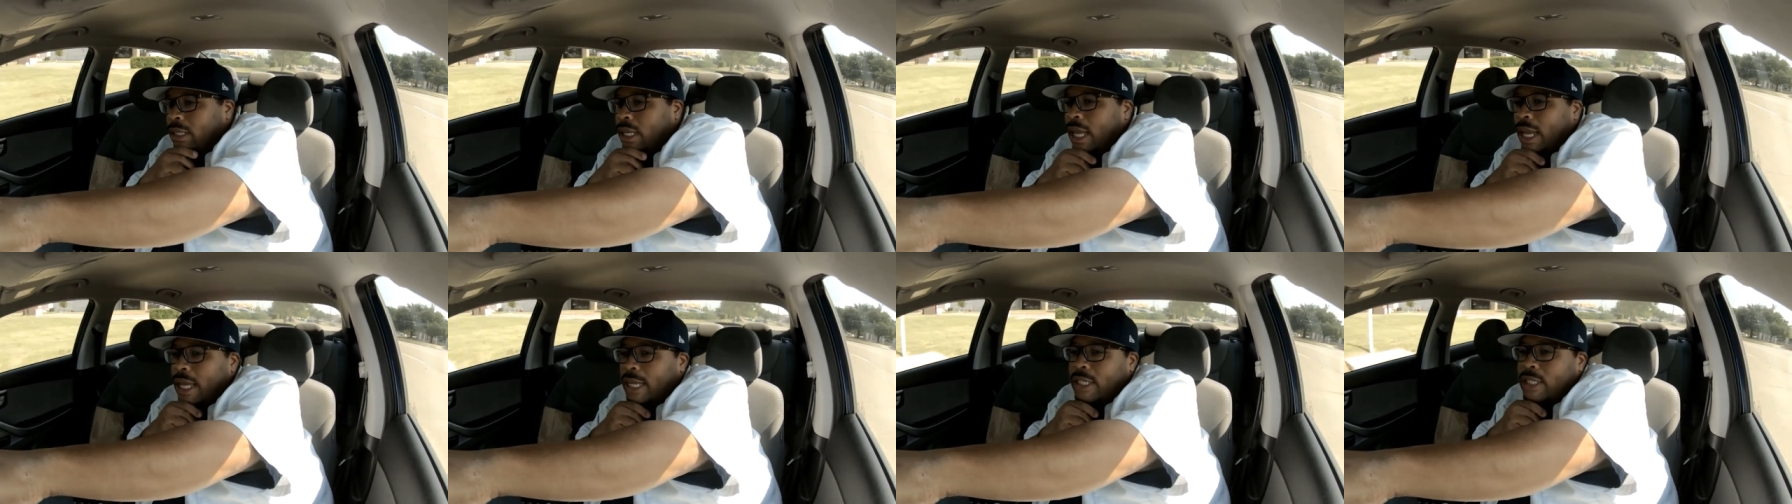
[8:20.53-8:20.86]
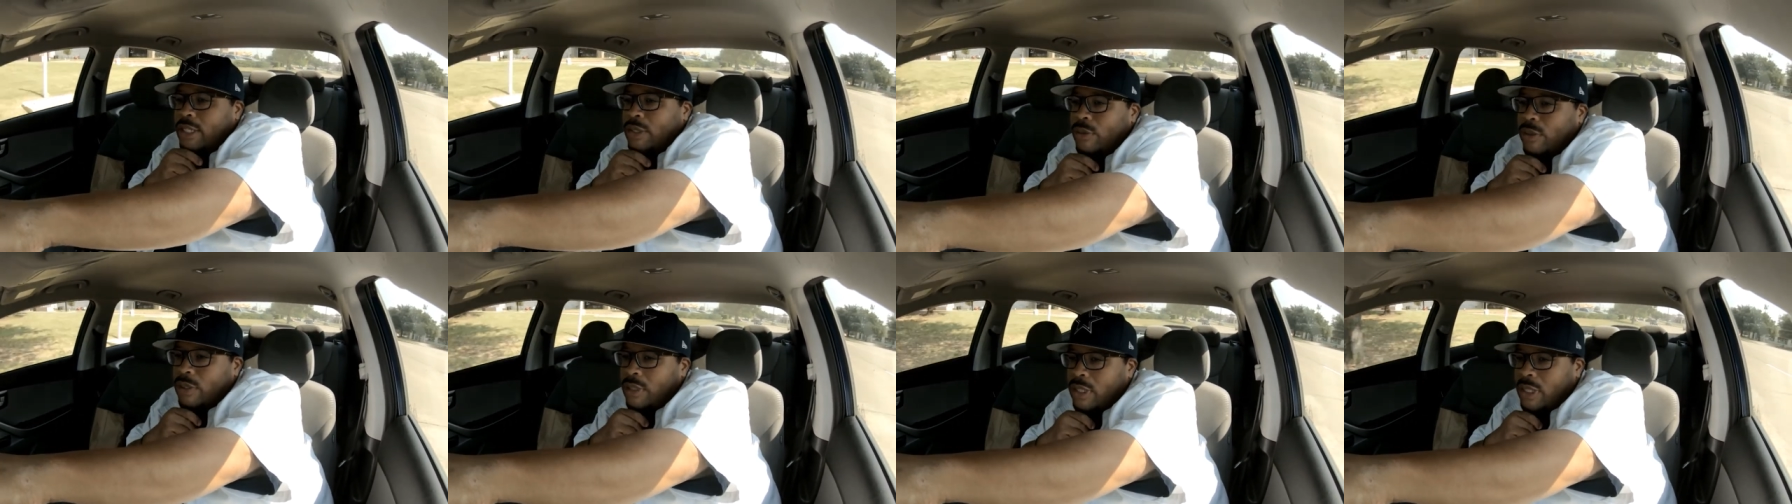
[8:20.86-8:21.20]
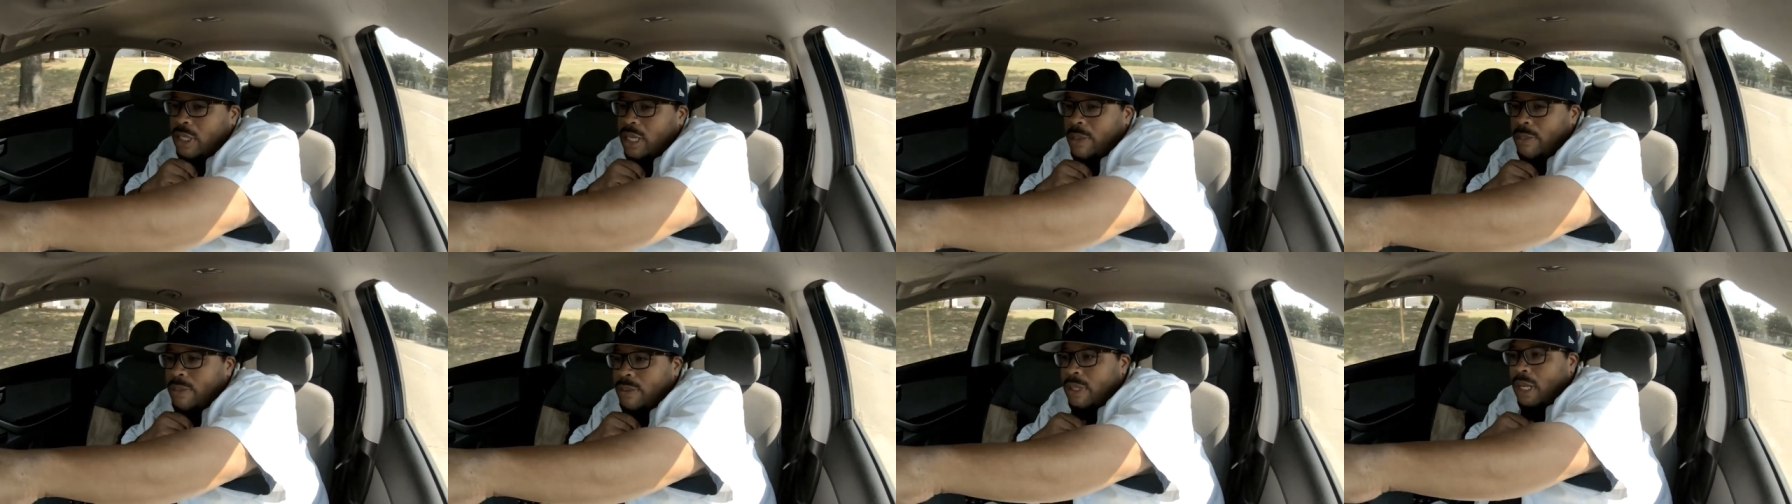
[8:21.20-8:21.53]
the queso and
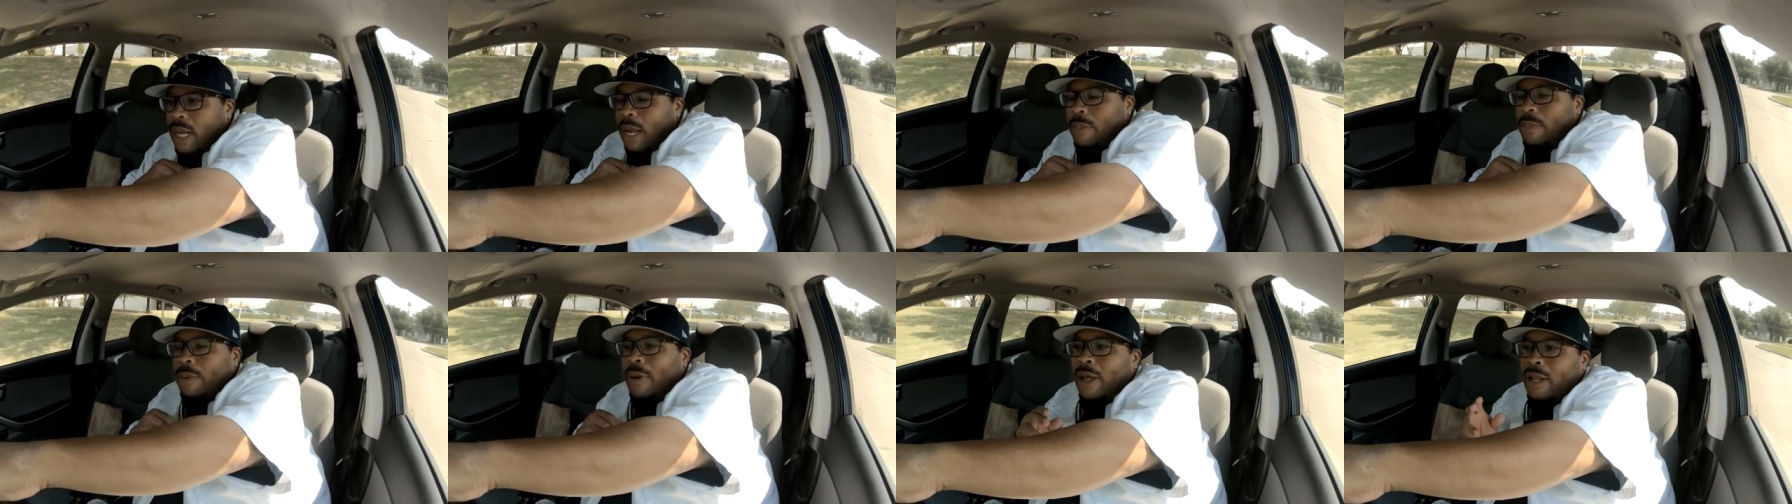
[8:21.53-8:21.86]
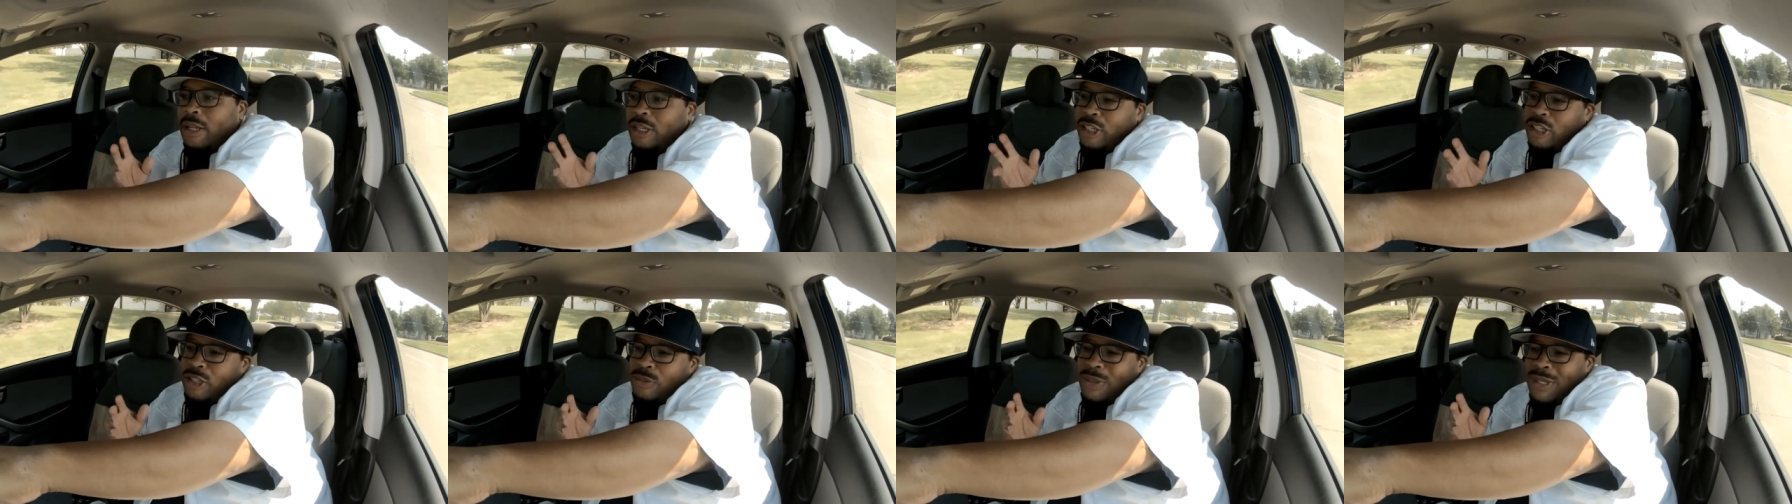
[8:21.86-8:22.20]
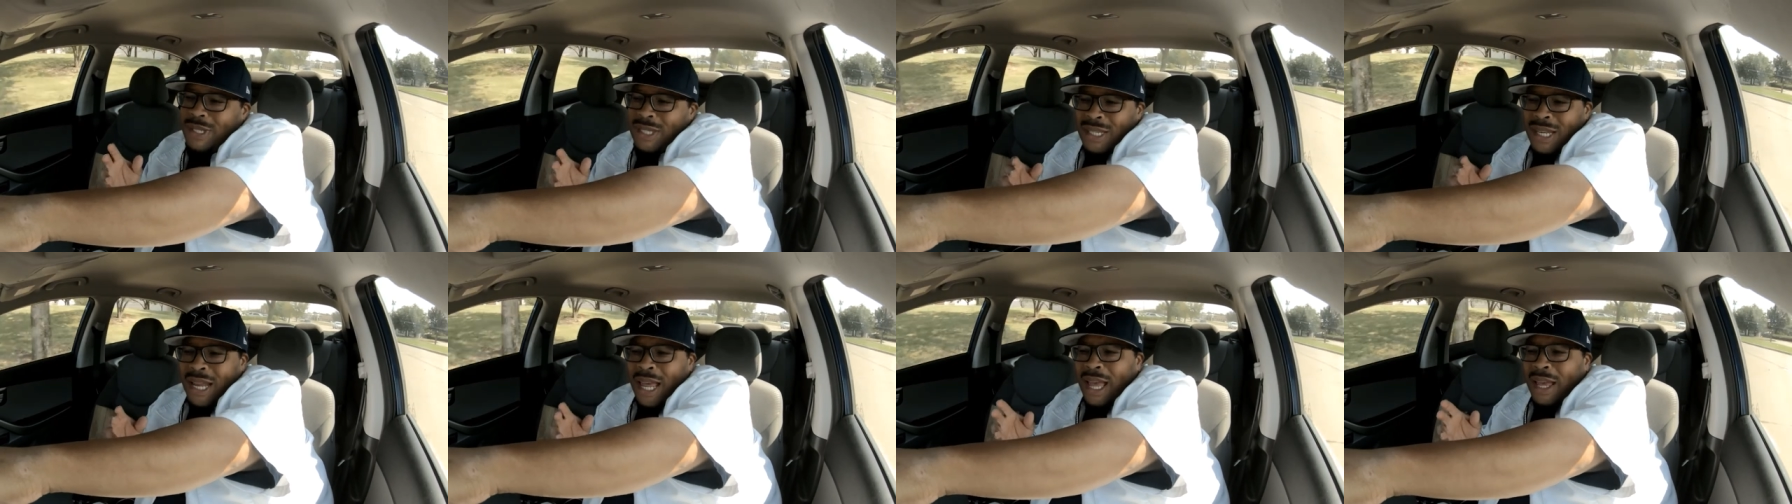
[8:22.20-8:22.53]
chips that I'll probably just
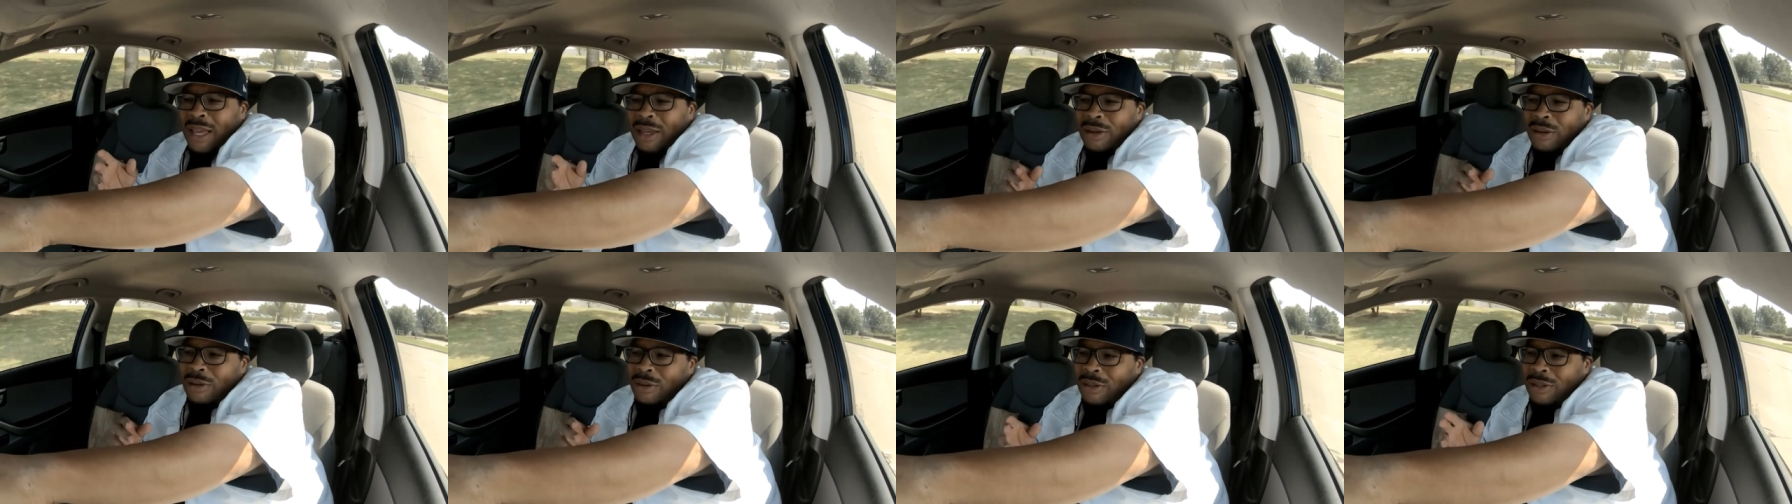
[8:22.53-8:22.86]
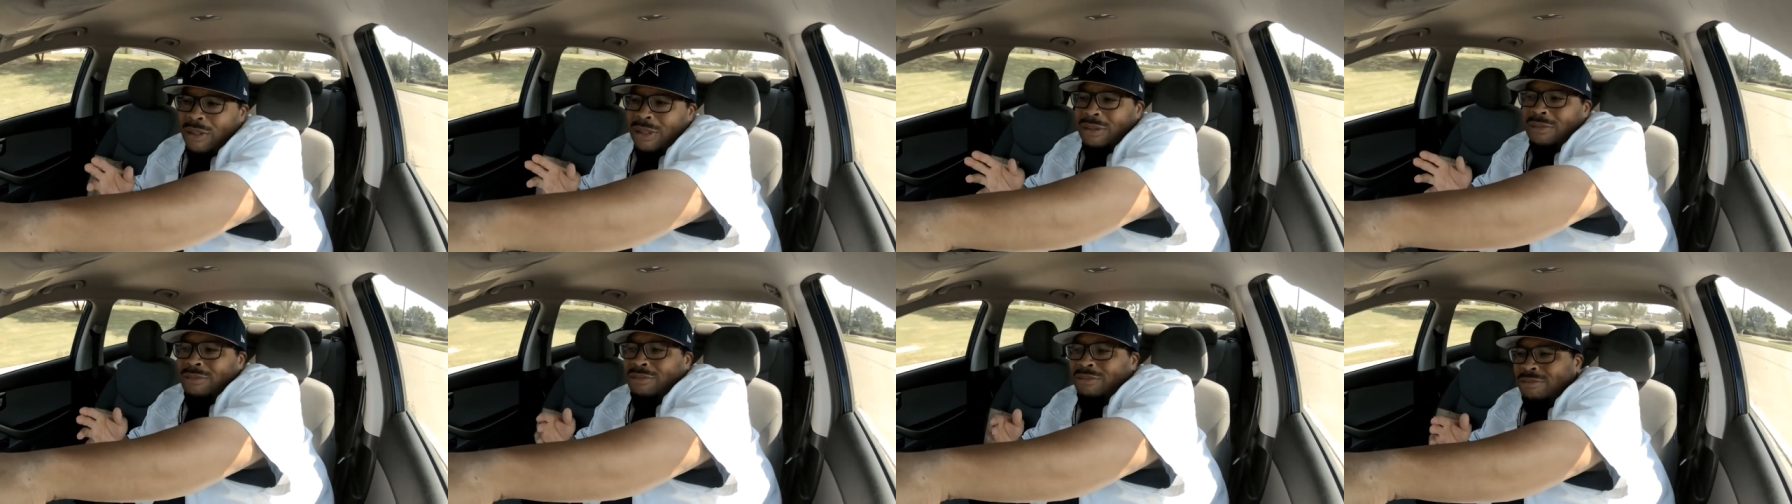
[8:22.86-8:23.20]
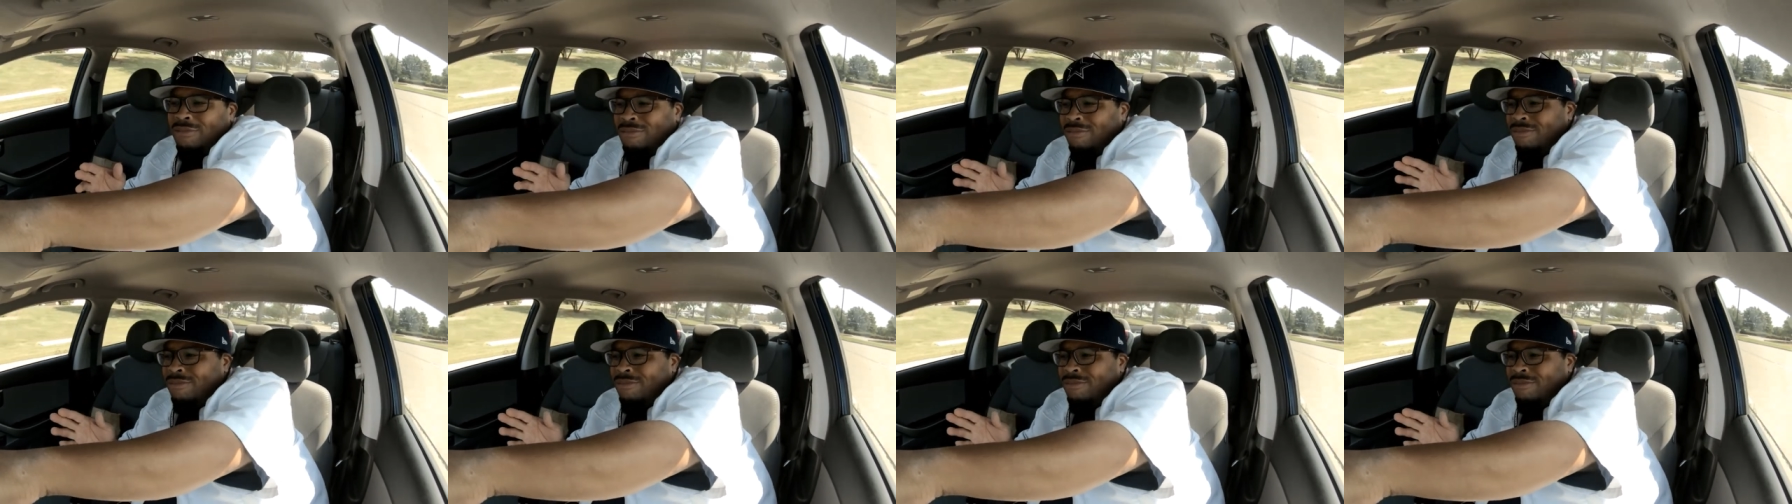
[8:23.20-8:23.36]
be snacking on